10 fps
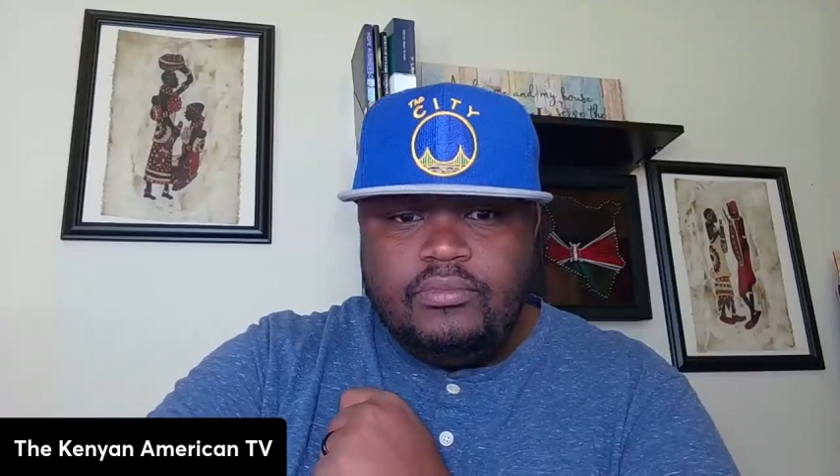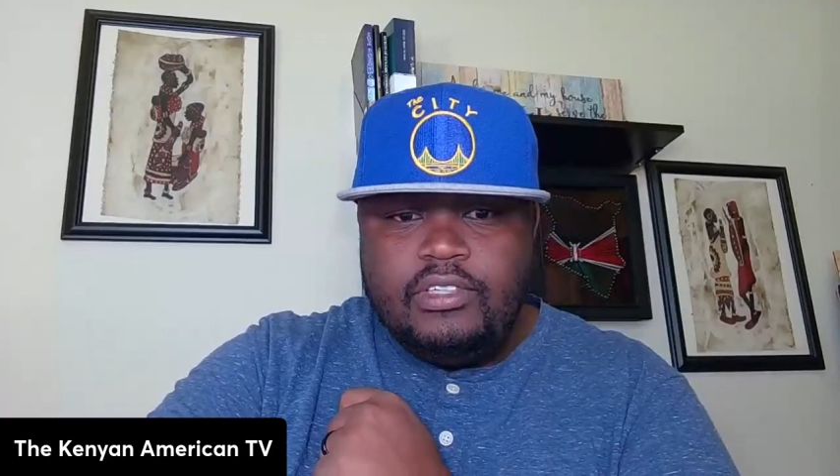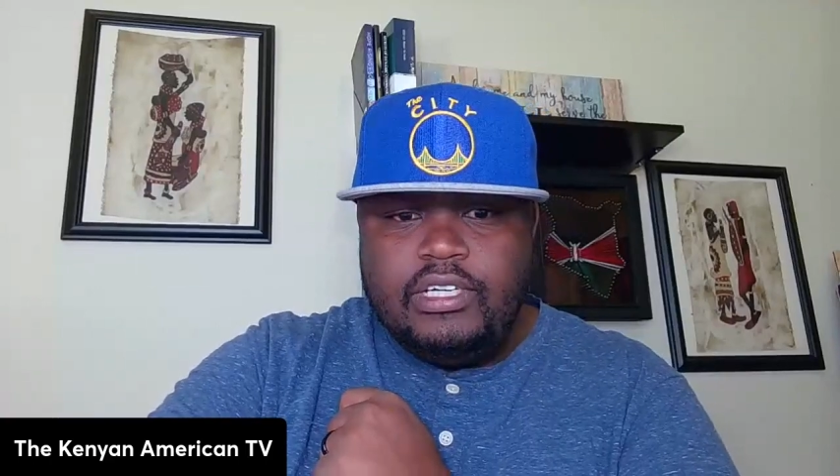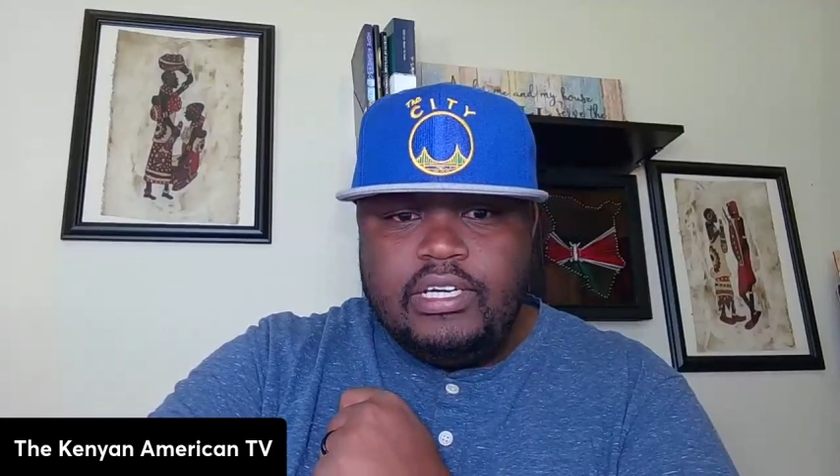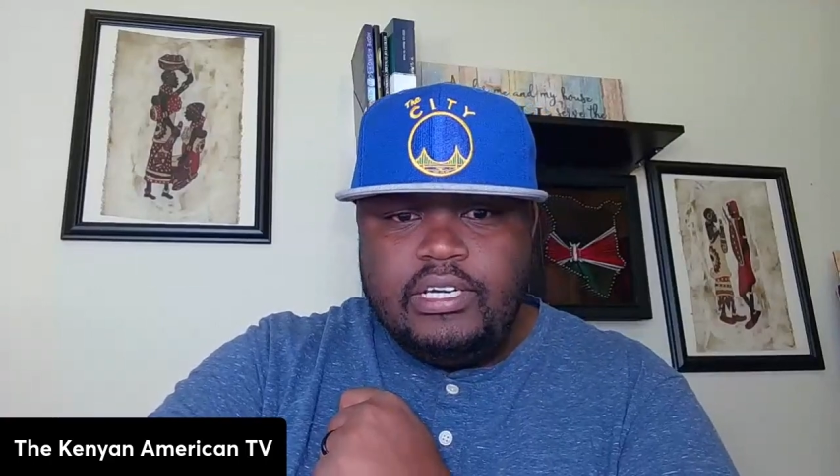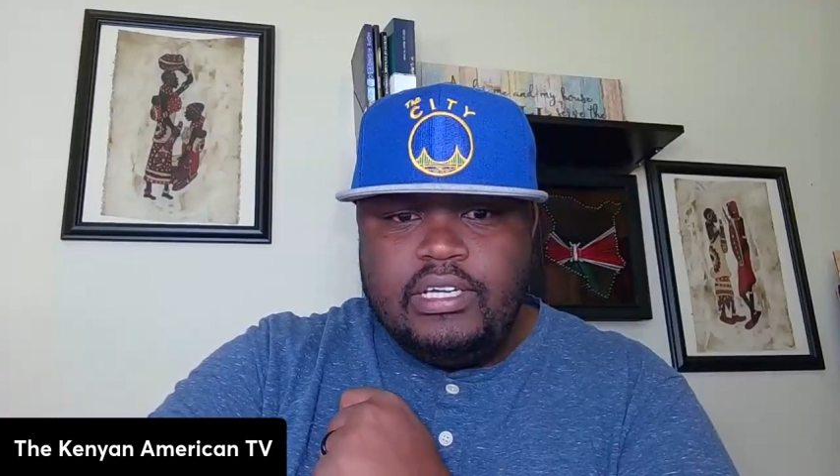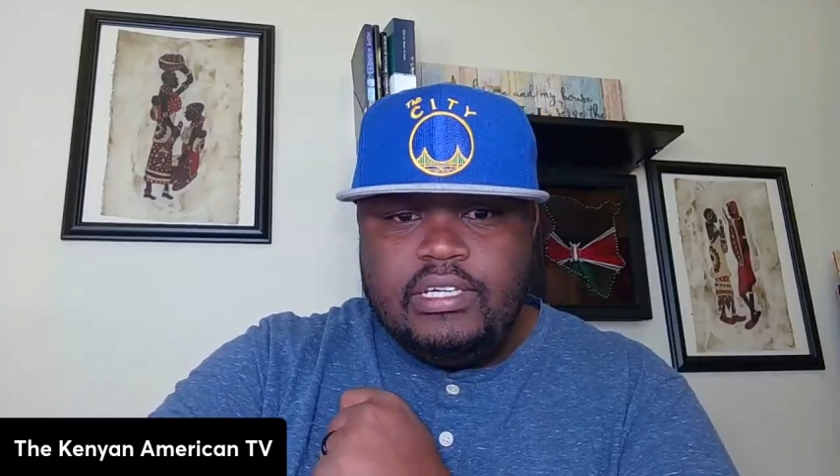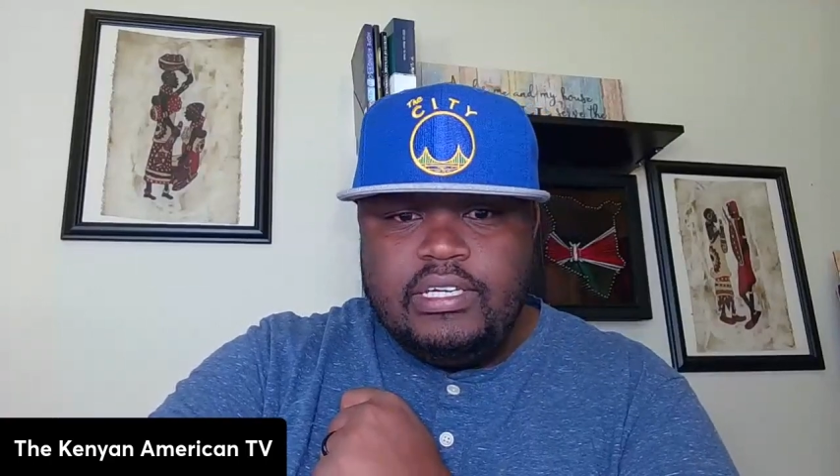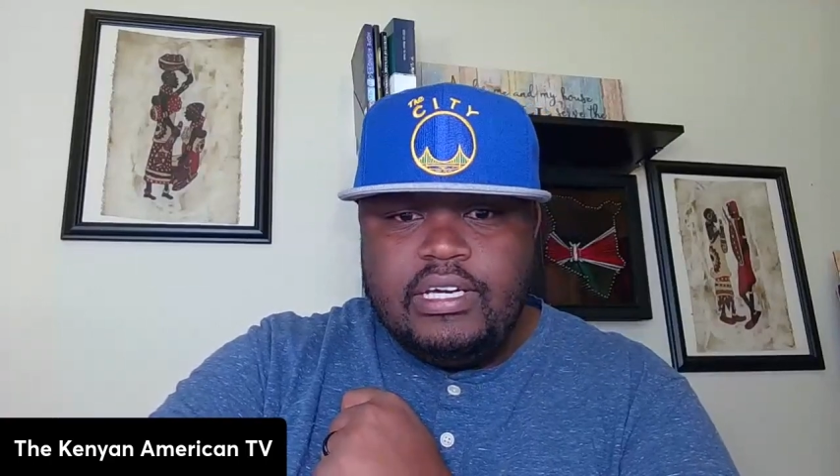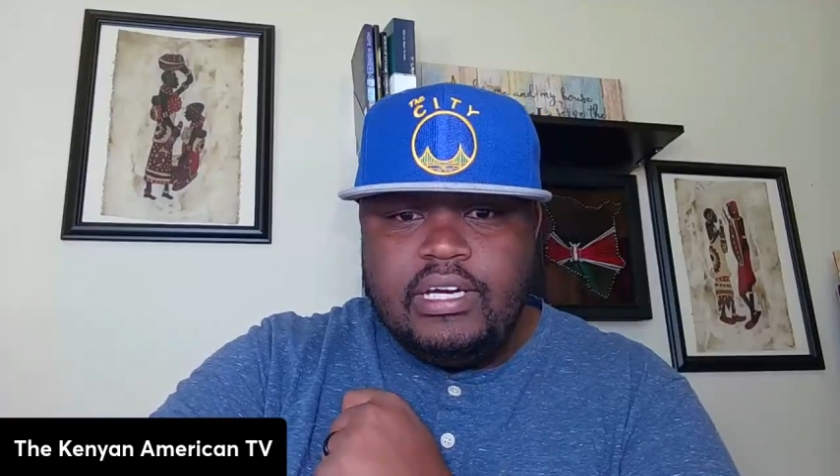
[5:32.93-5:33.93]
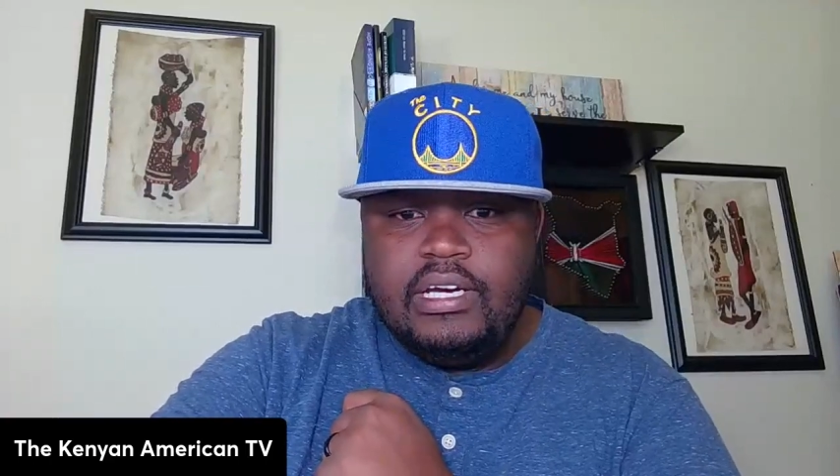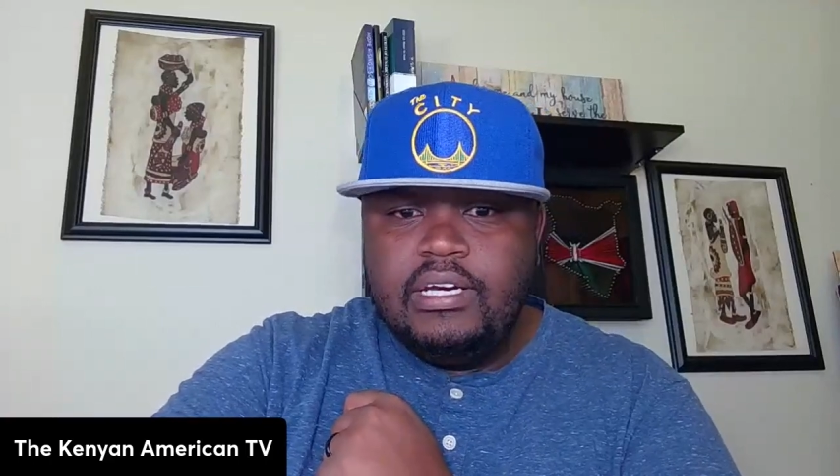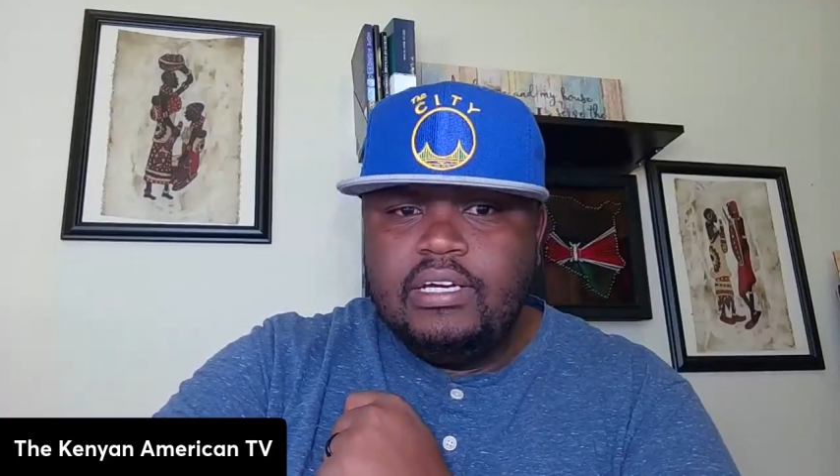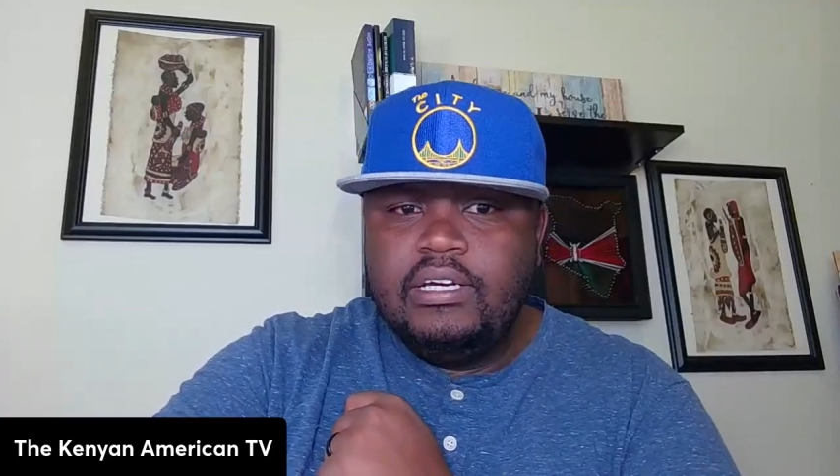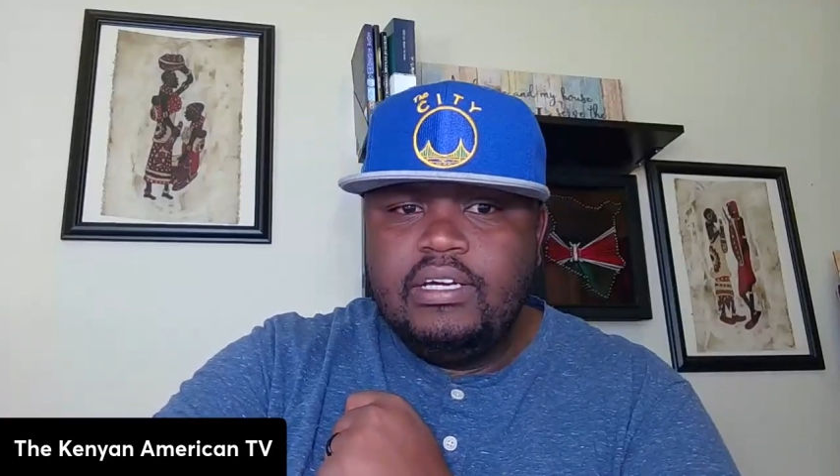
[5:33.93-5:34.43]
and
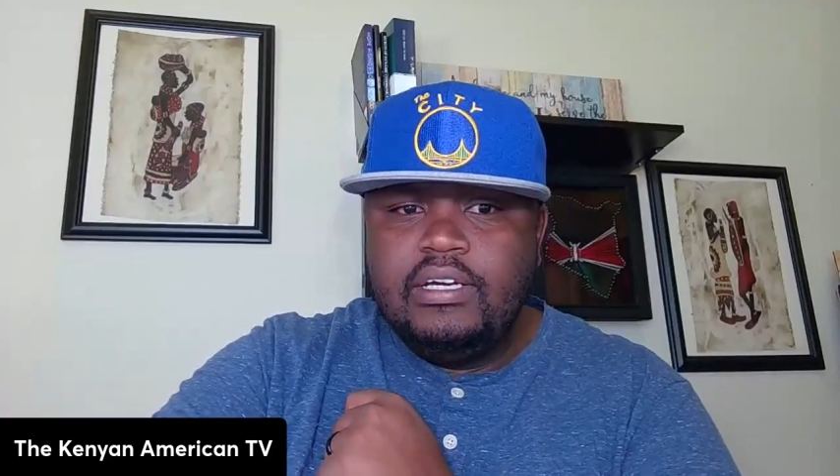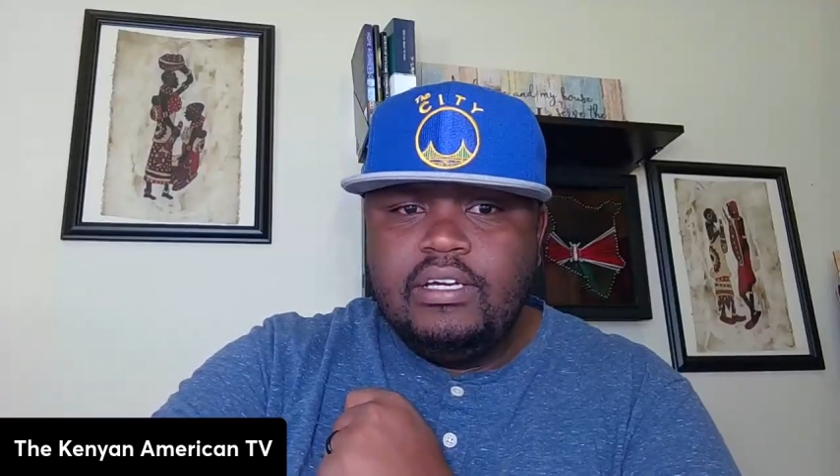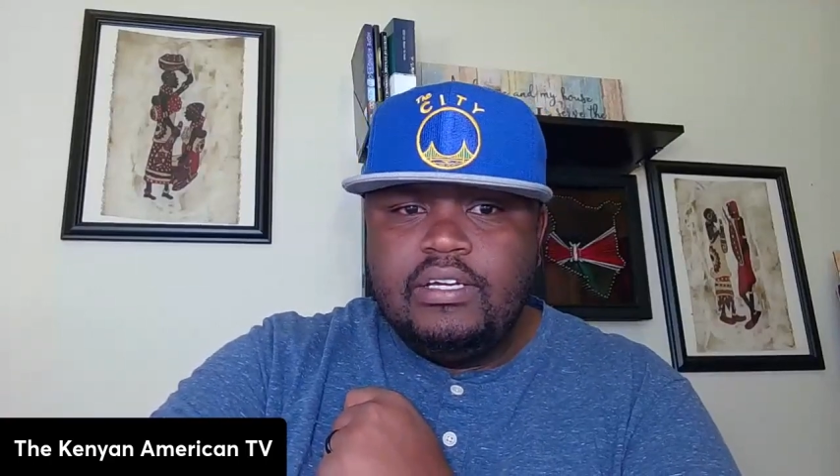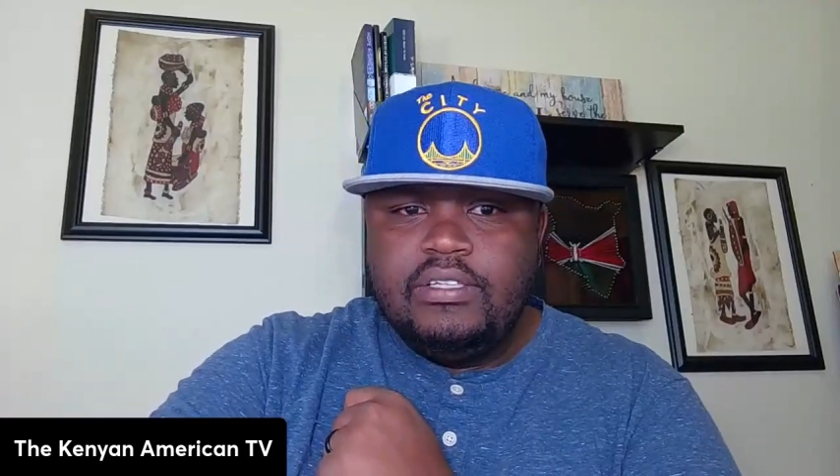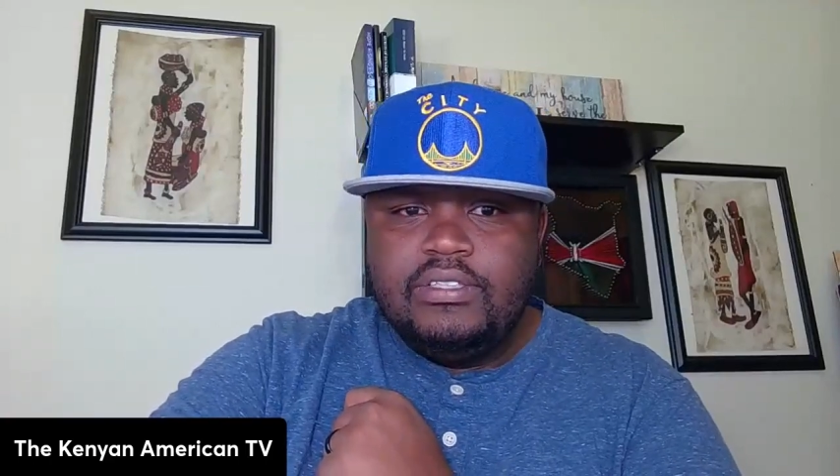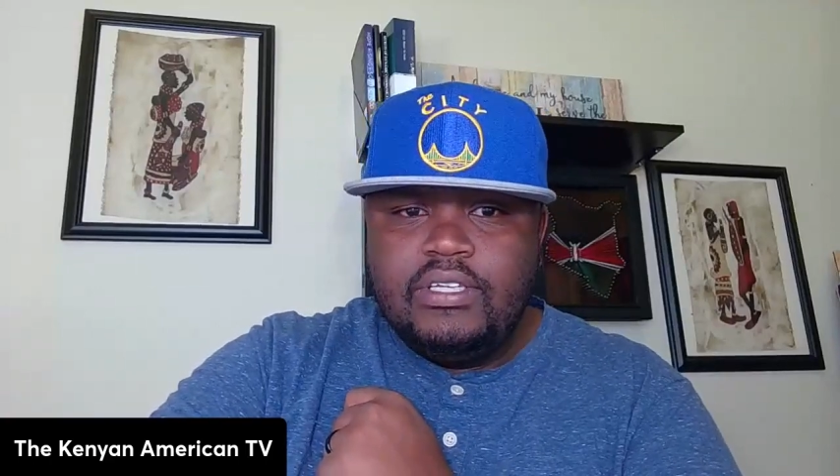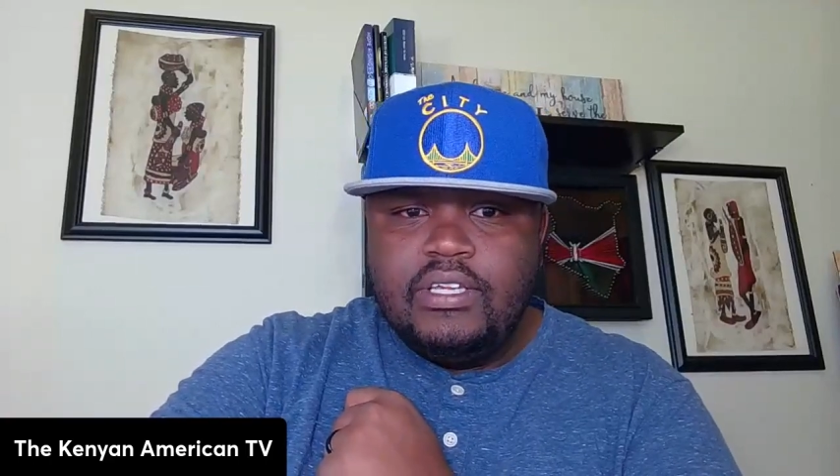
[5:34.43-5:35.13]
so